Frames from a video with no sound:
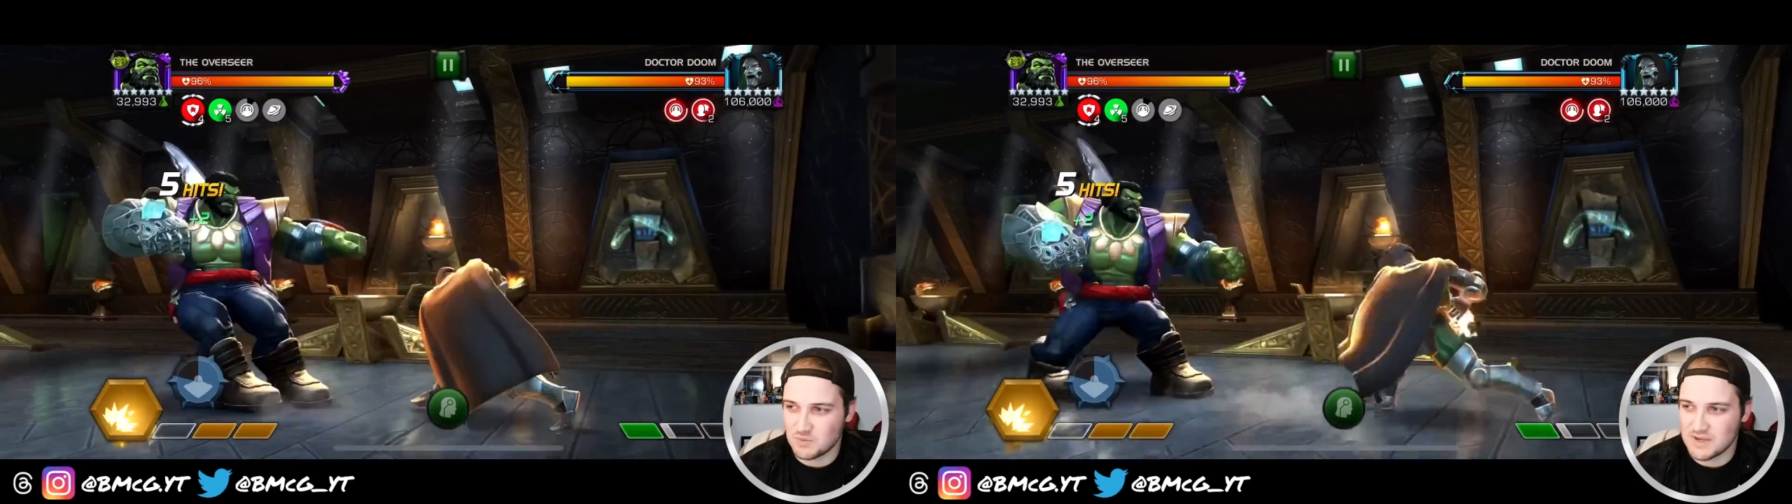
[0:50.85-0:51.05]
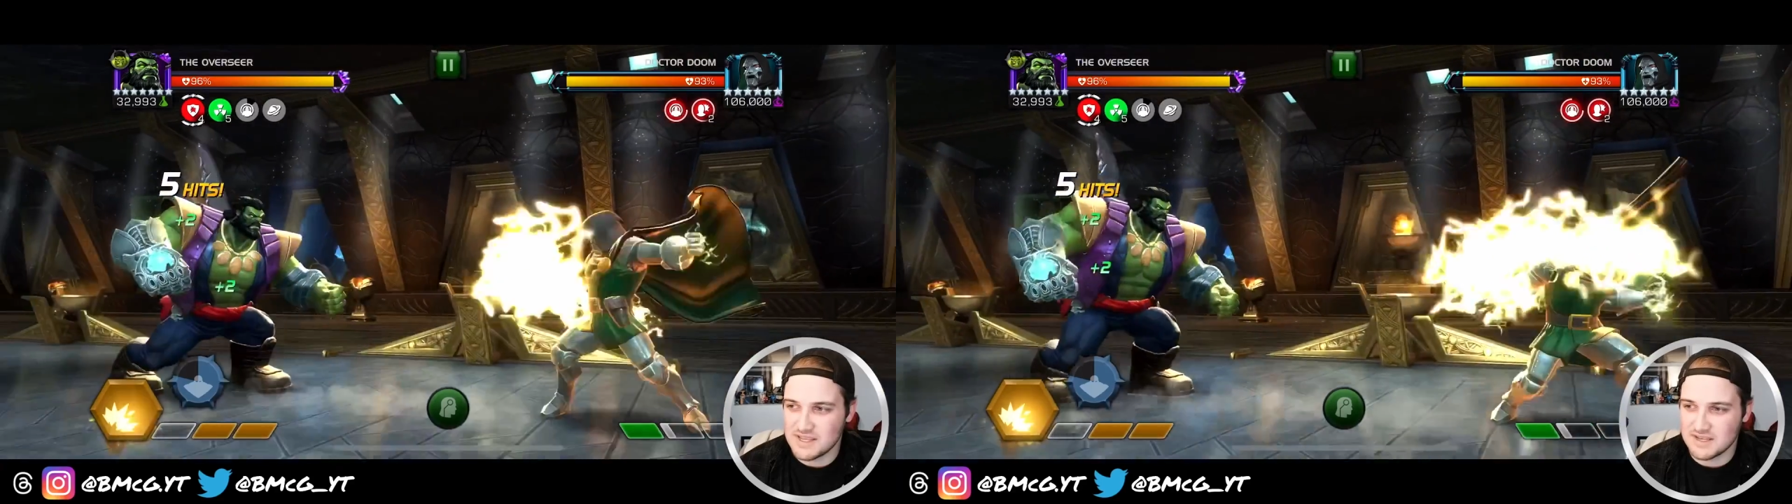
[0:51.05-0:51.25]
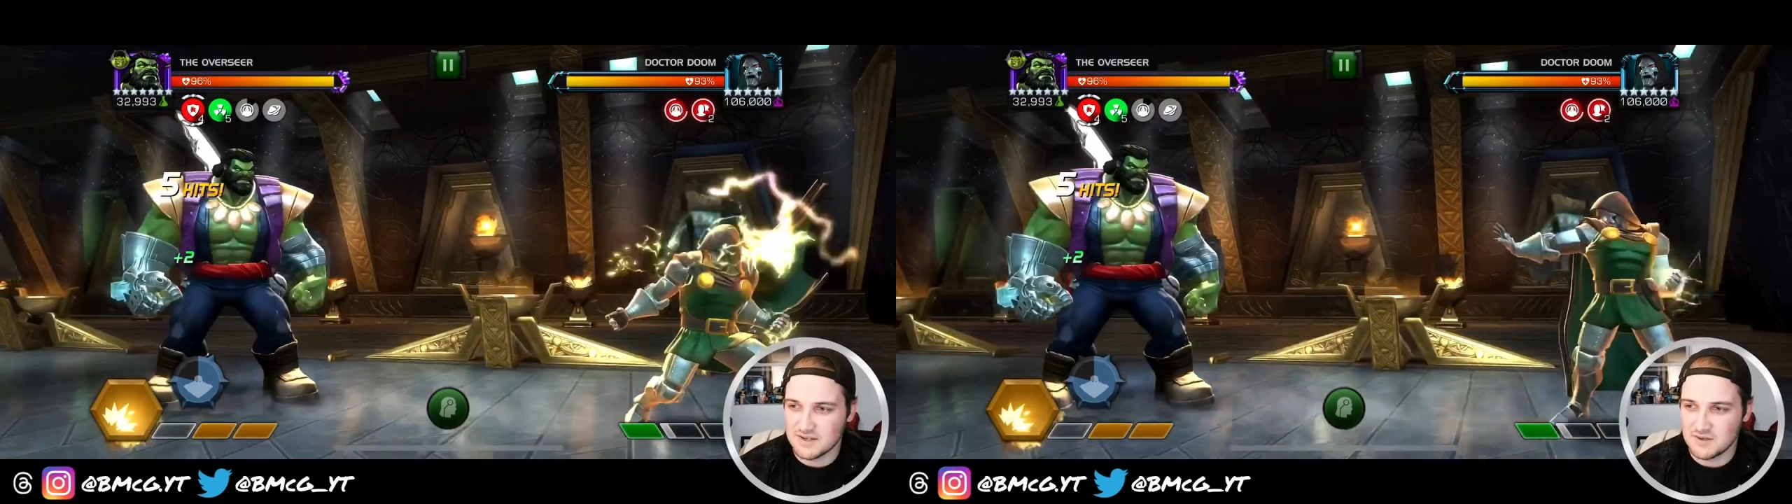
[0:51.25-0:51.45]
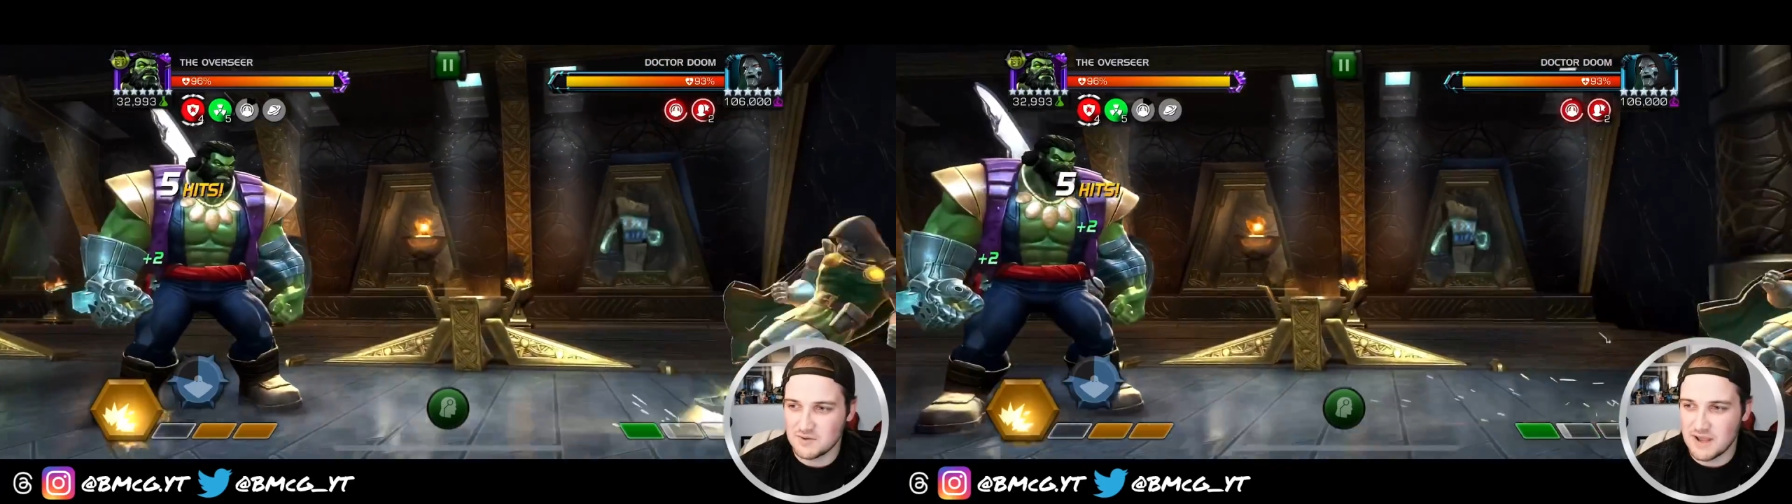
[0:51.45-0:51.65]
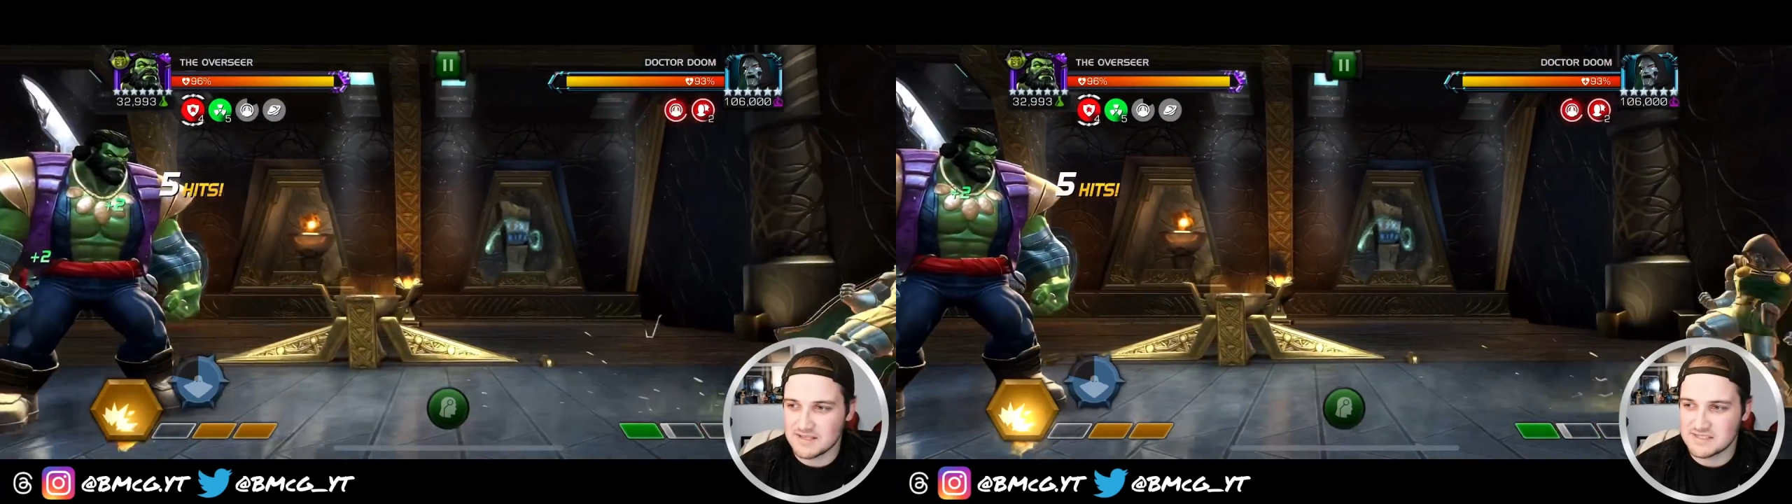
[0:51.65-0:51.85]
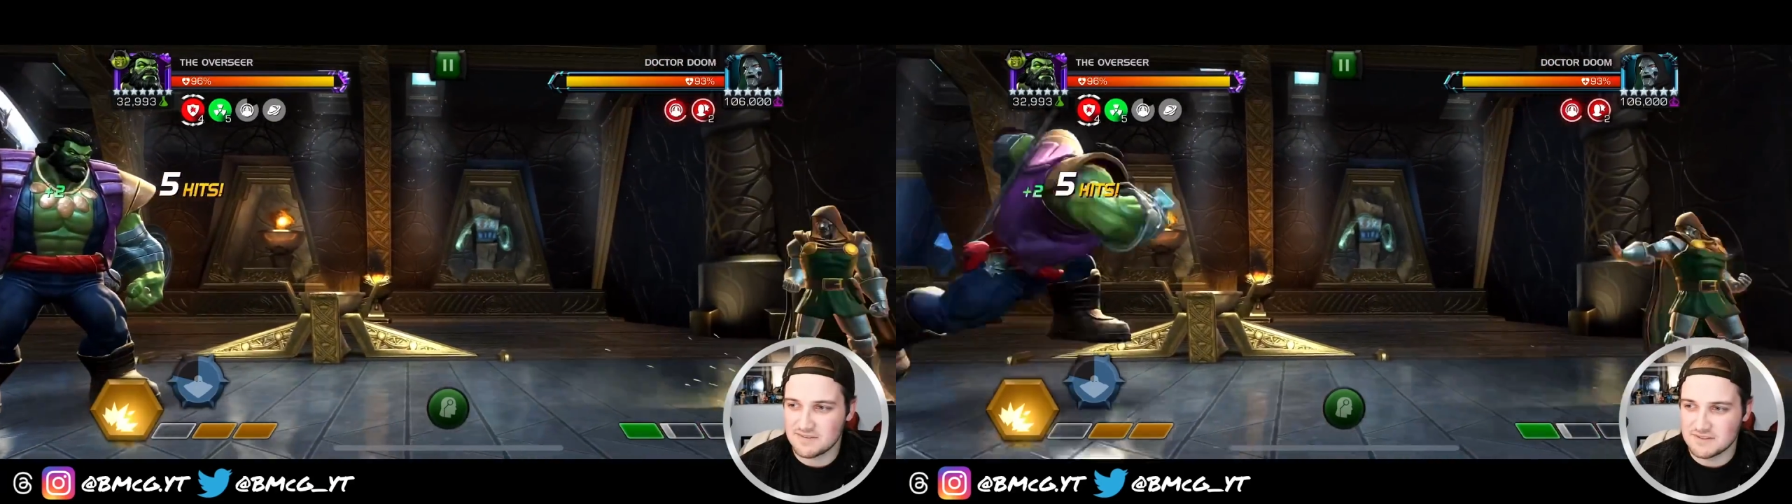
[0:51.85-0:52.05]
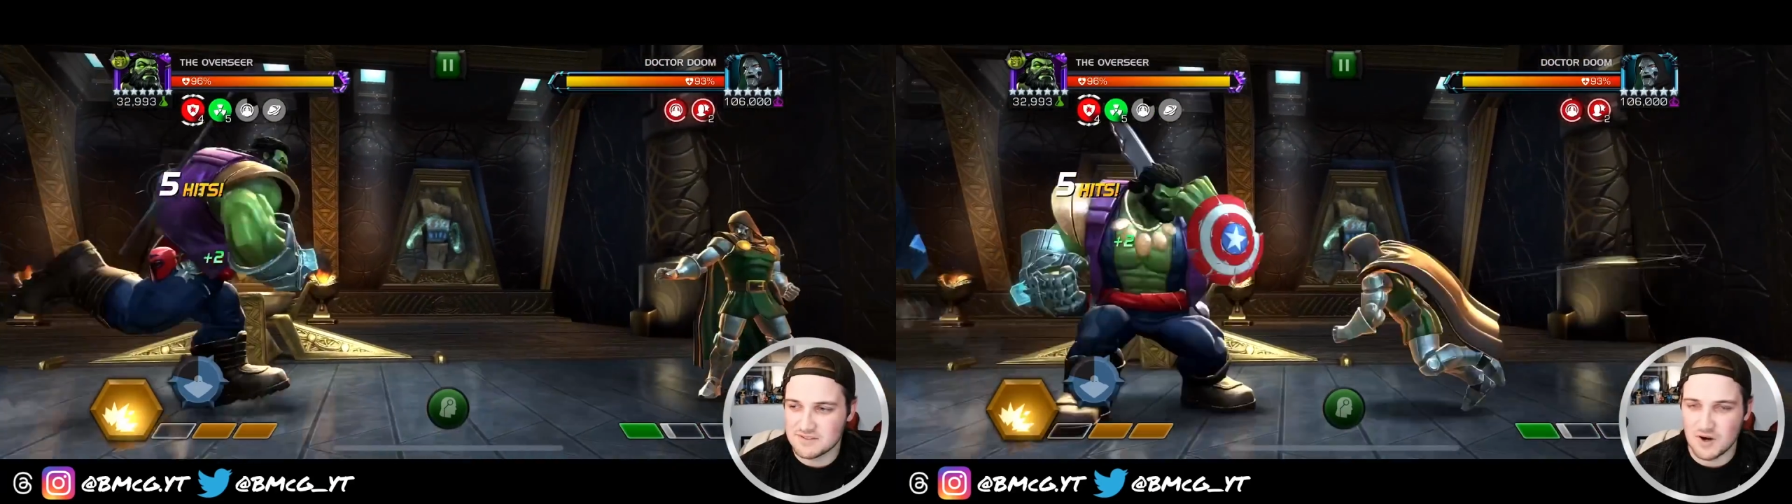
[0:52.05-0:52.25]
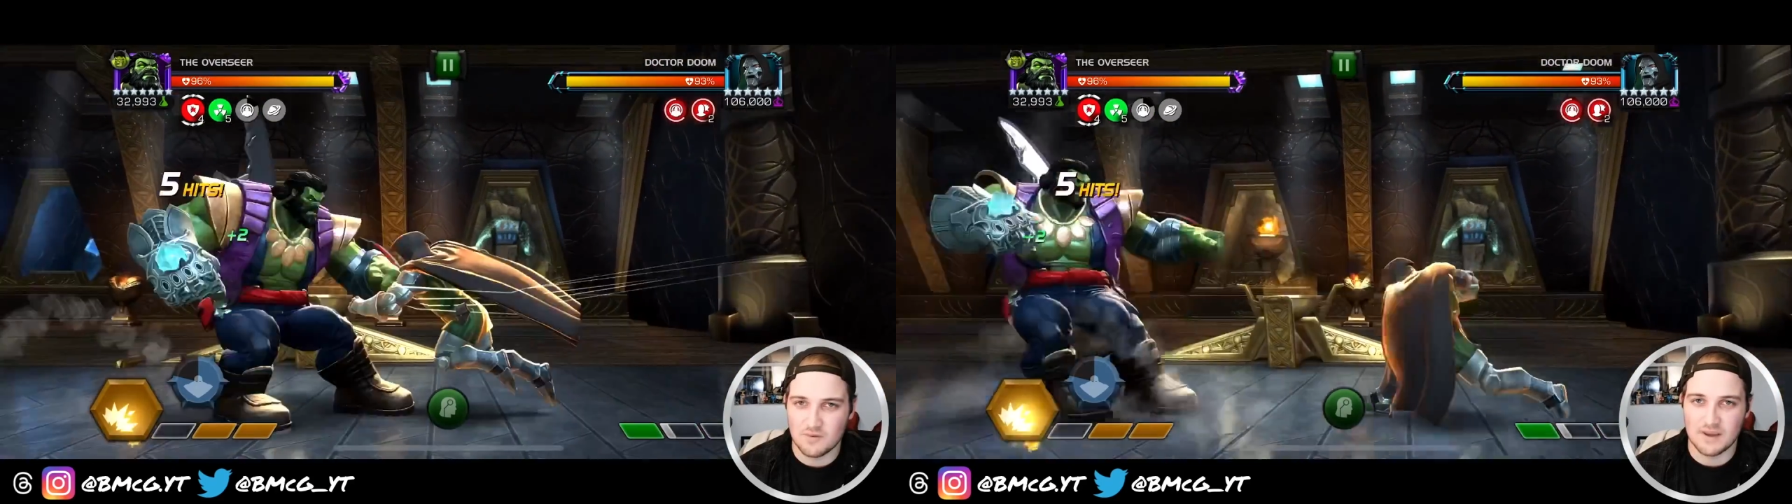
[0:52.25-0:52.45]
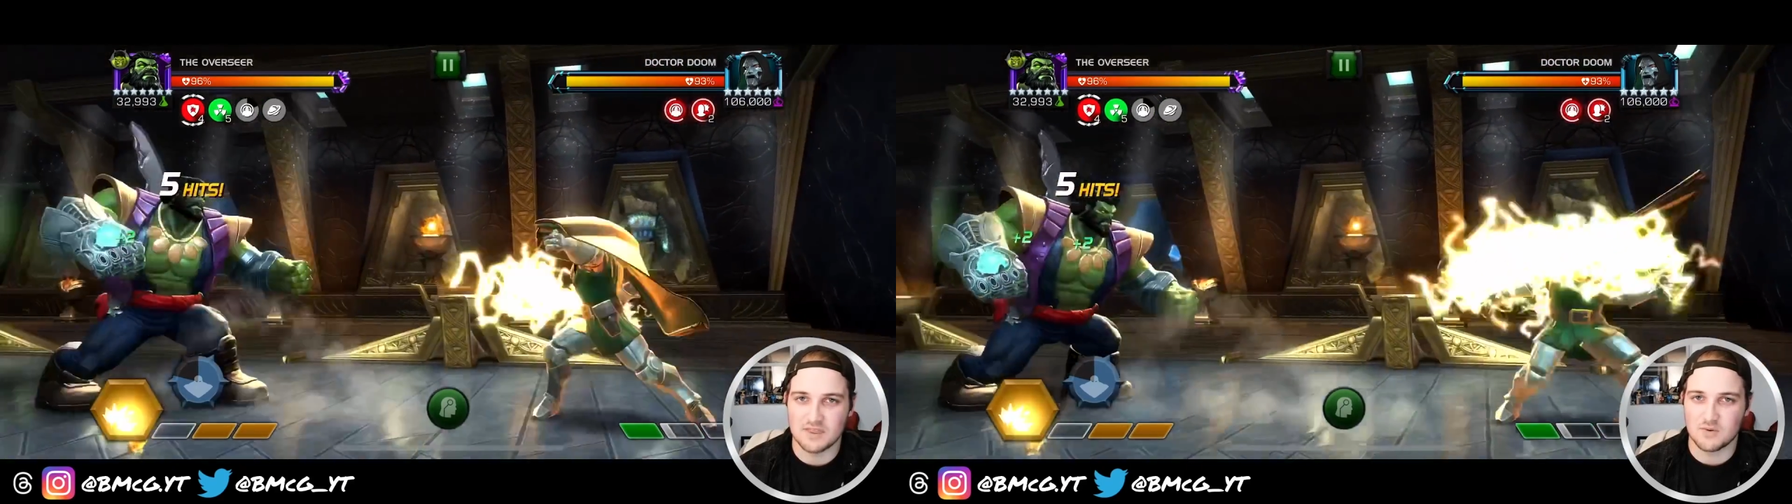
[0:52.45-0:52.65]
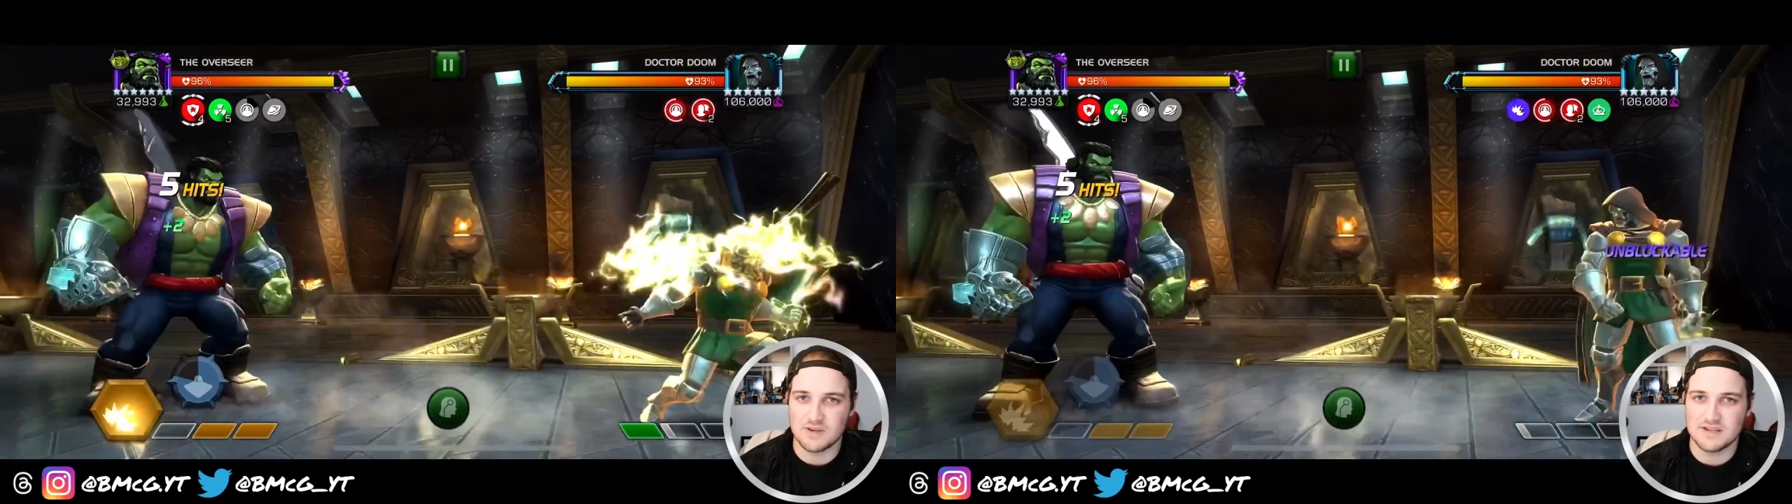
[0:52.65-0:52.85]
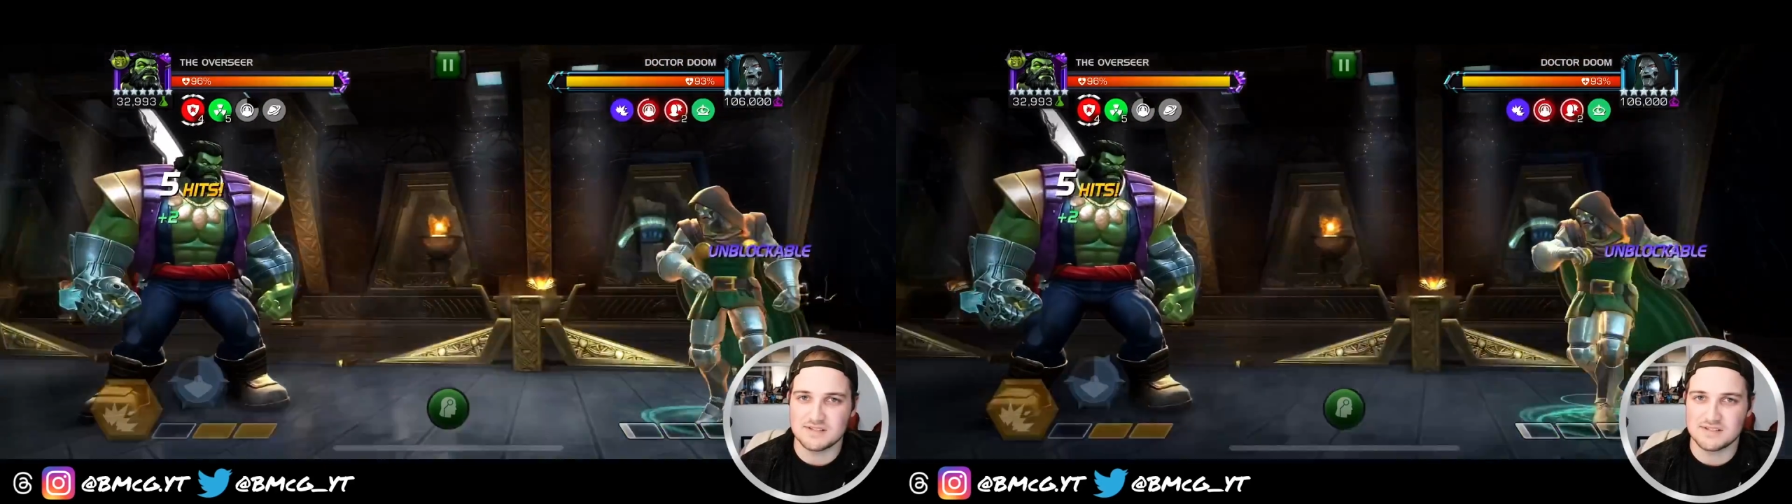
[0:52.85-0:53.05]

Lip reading: what he can do at 7-star rank 3,